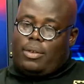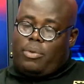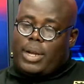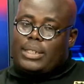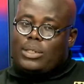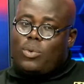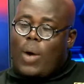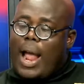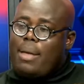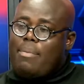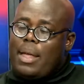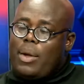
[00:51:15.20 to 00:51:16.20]
The reason why
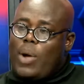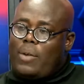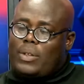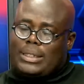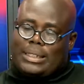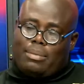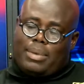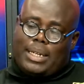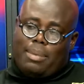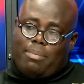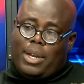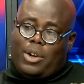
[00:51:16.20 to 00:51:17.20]
it may work for
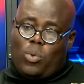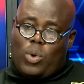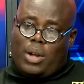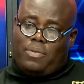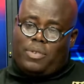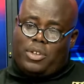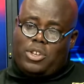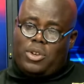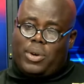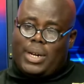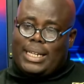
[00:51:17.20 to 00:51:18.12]
somebody and may not work for you